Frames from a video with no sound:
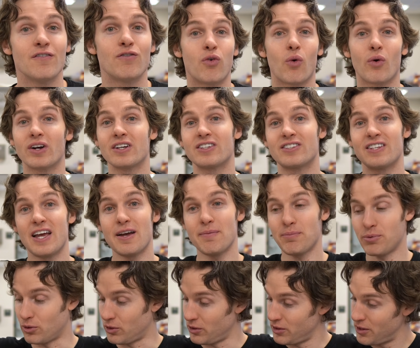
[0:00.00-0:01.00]
For
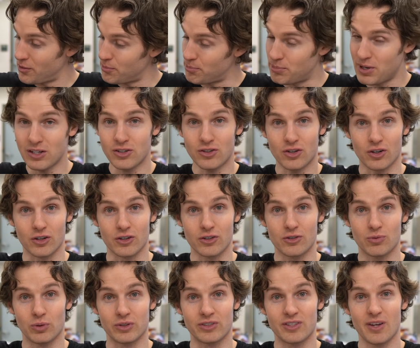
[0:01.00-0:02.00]
example,
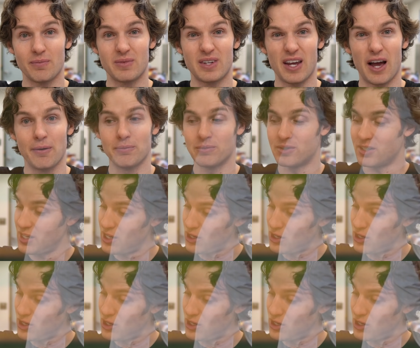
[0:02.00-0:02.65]
pitchers will sometimes